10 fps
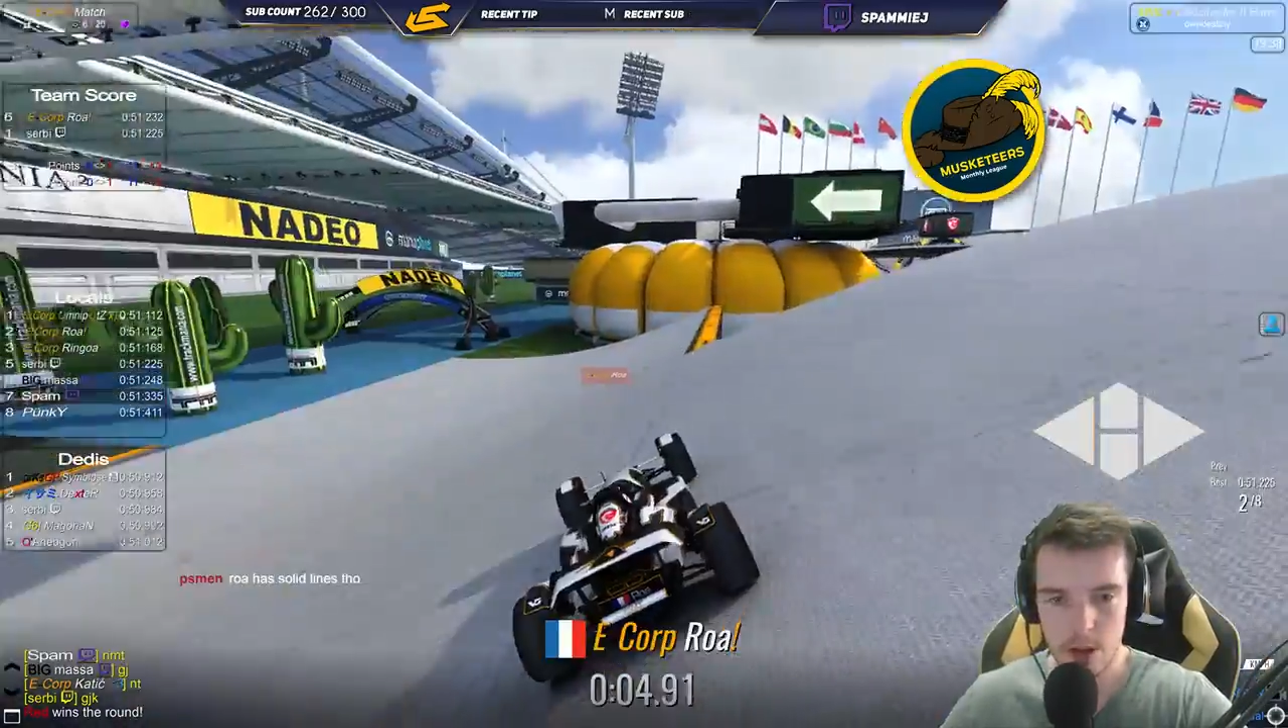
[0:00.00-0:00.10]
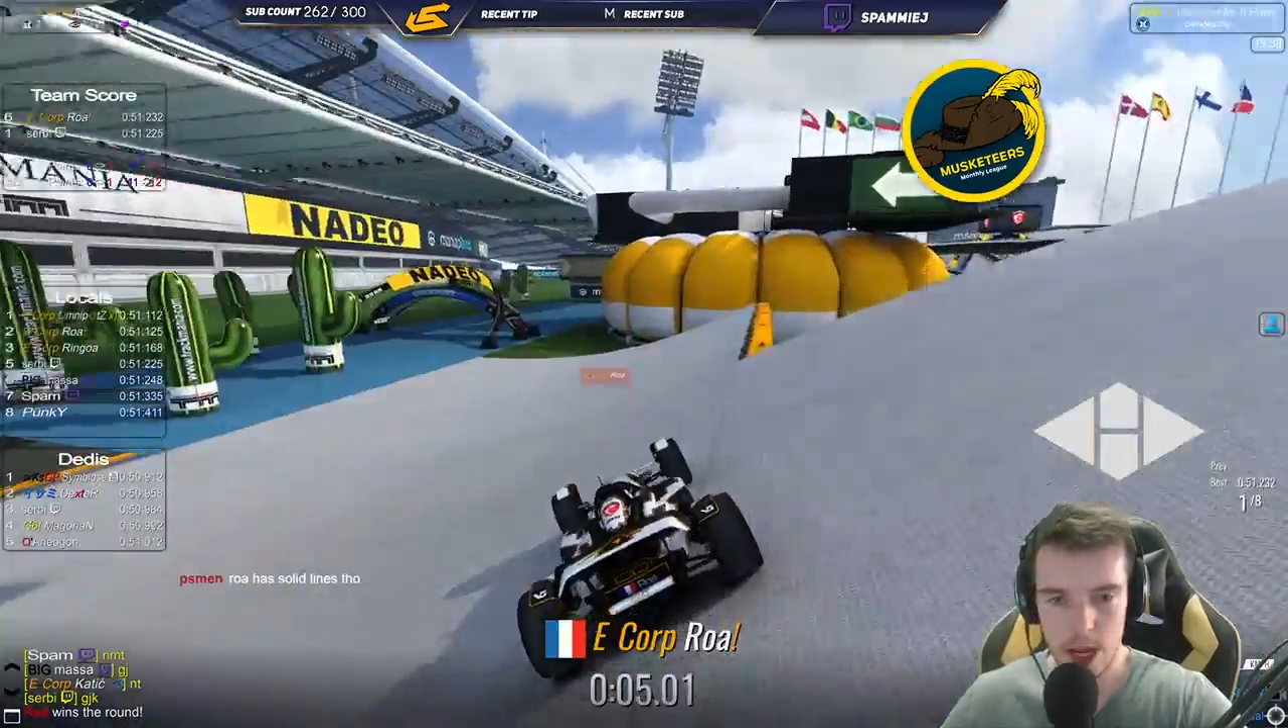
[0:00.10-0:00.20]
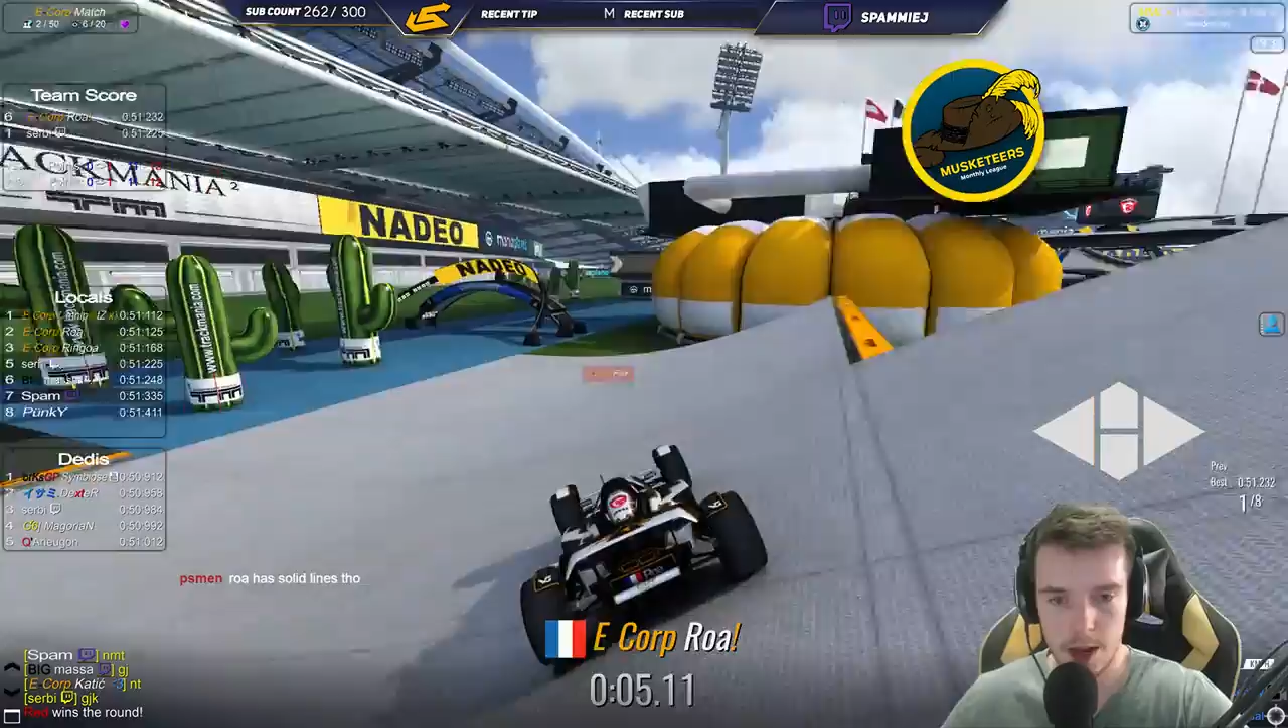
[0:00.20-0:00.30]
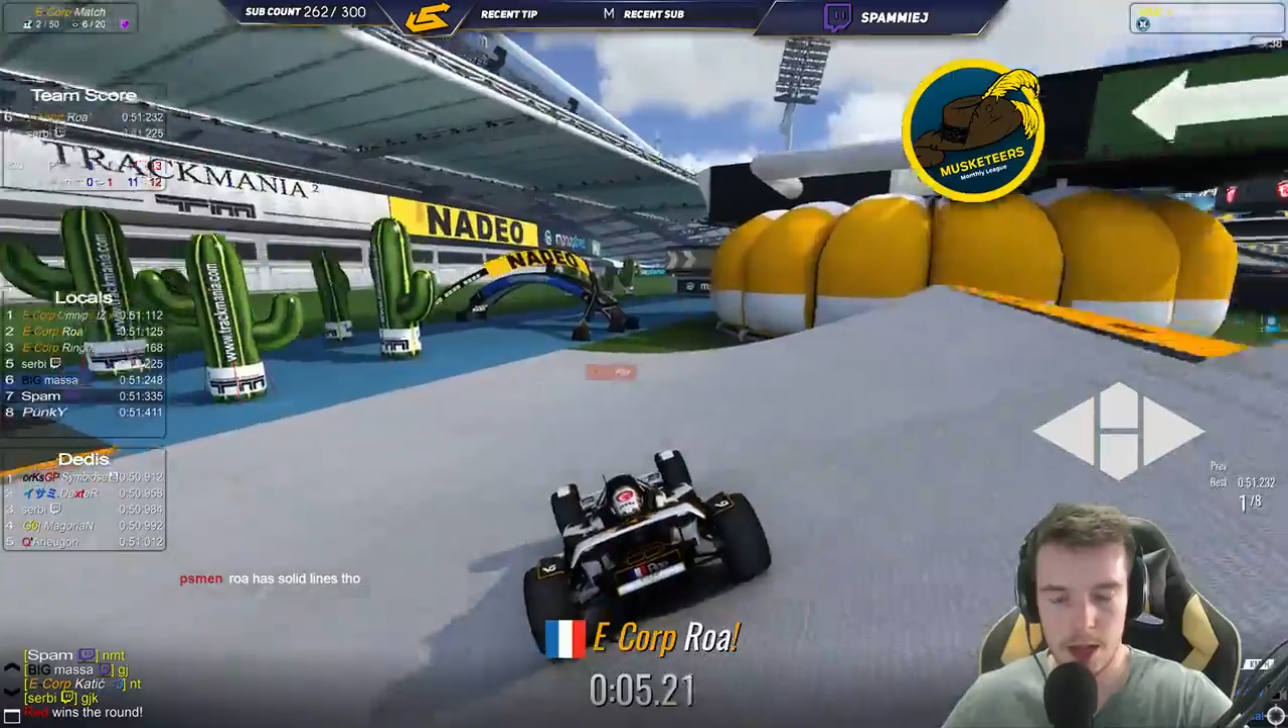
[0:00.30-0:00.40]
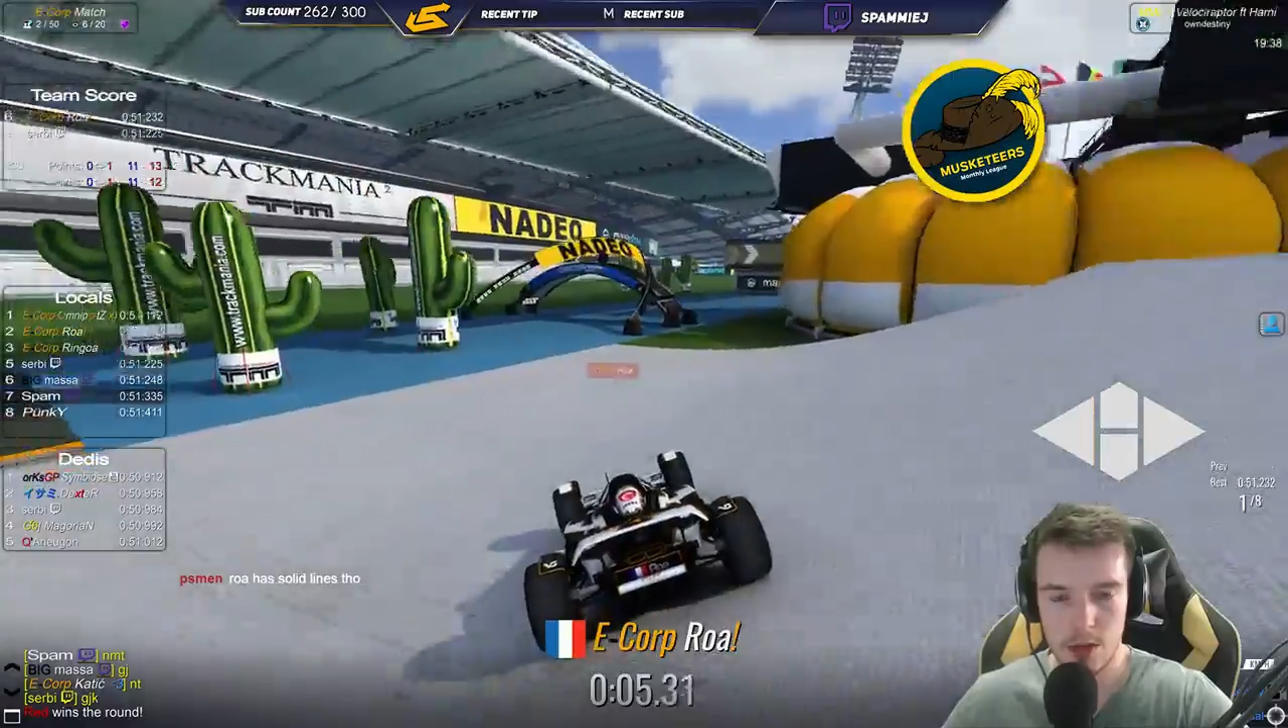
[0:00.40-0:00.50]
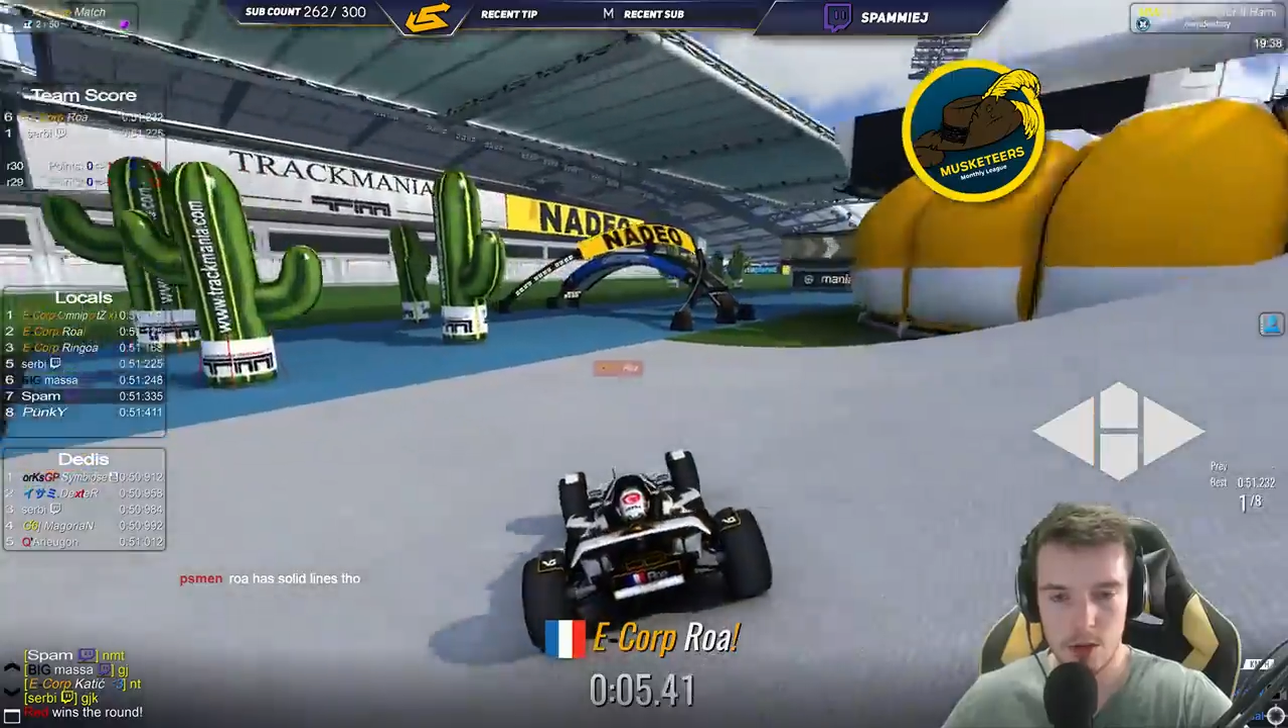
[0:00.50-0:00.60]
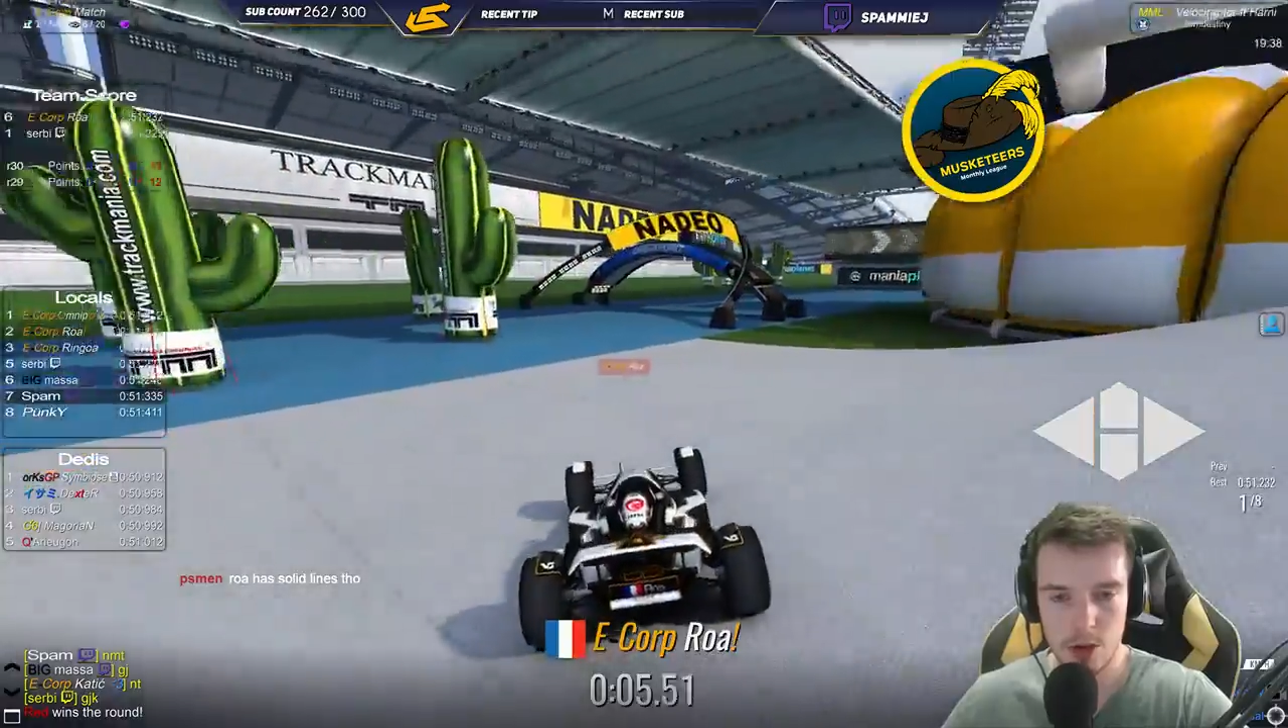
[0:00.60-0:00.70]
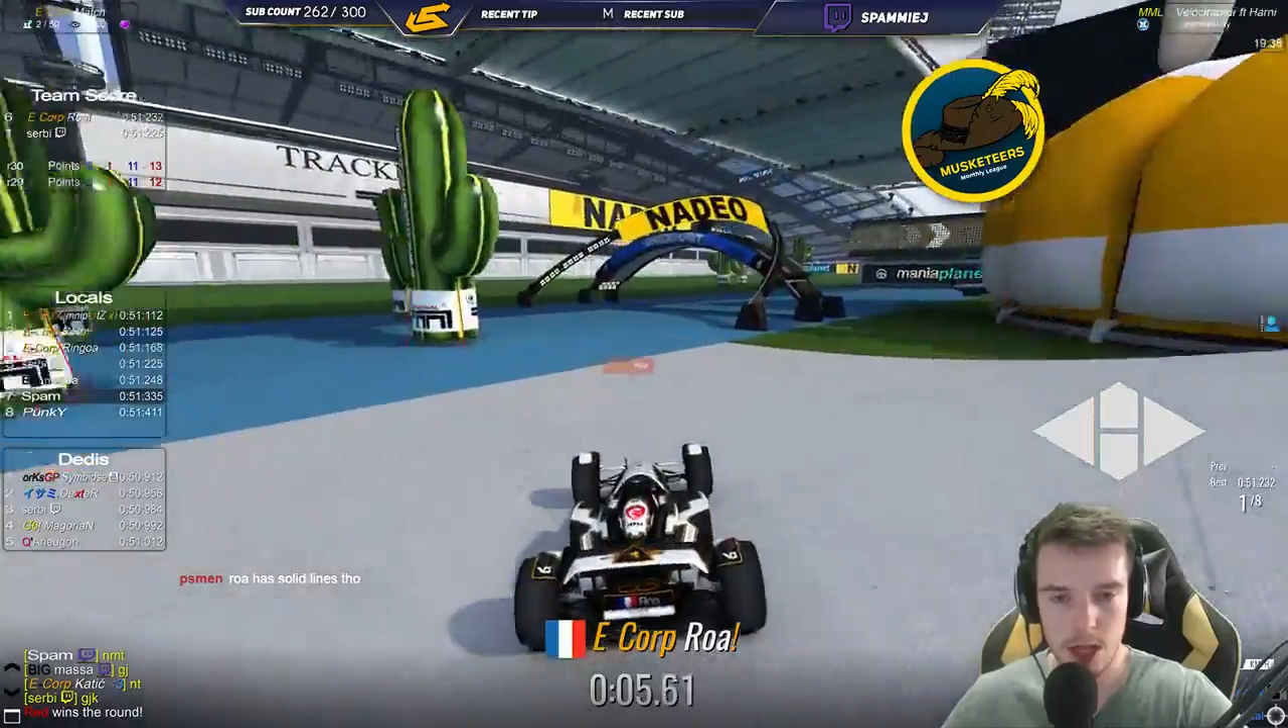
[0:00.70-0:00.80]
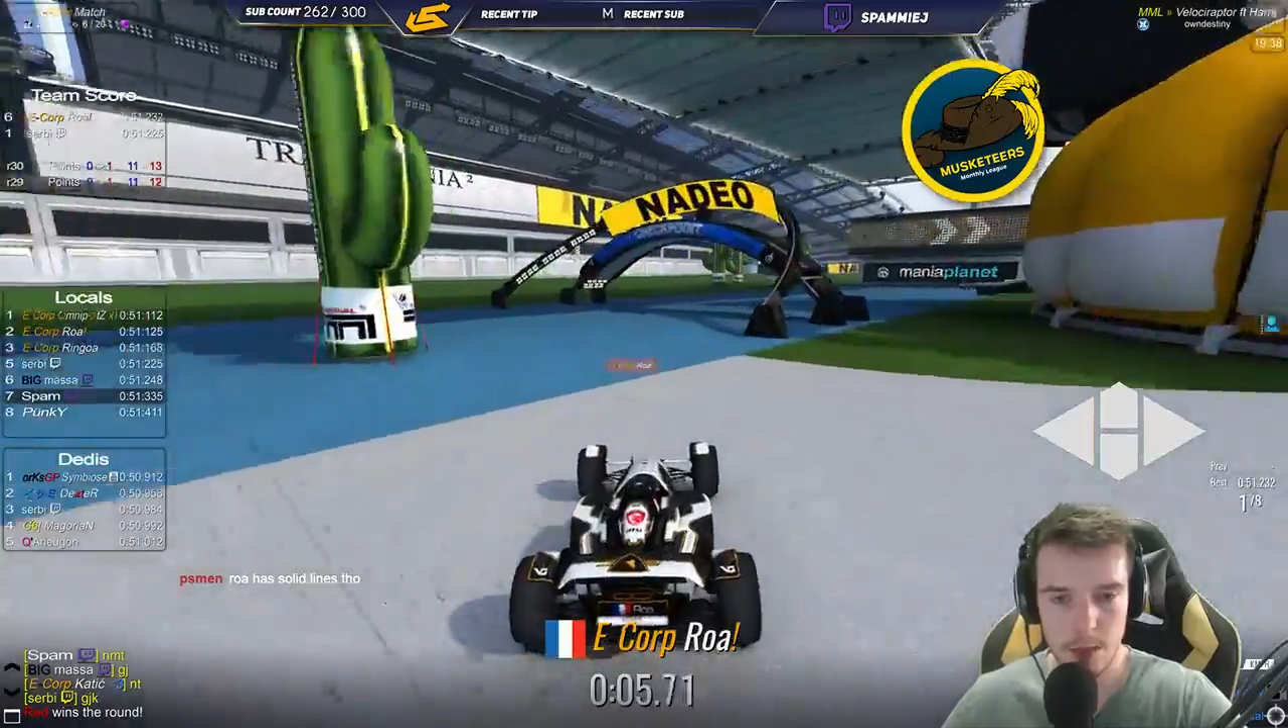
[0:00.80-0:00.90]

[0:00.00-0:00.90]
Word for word: and then you get